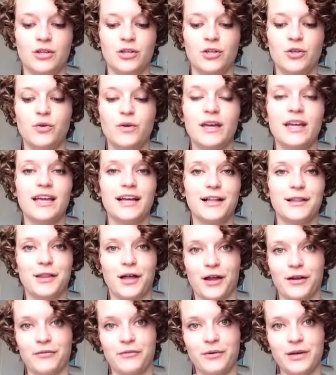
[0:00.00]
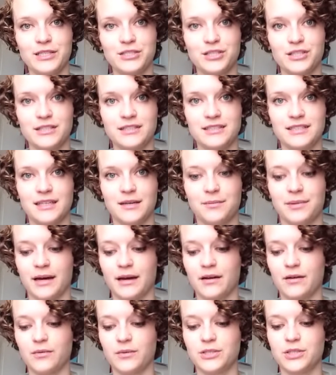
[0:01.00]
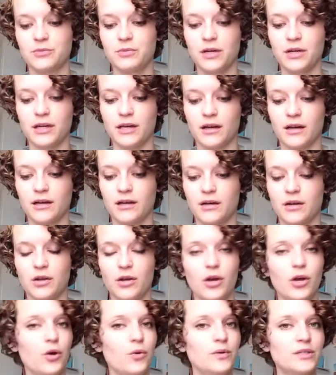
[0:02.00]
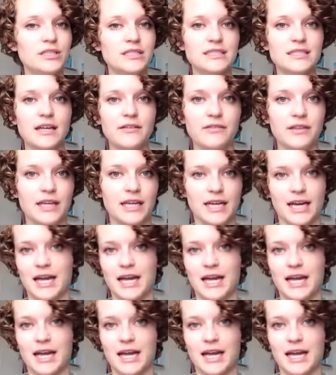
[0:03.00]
you get a lot of questions about what you're working on, which is lovely.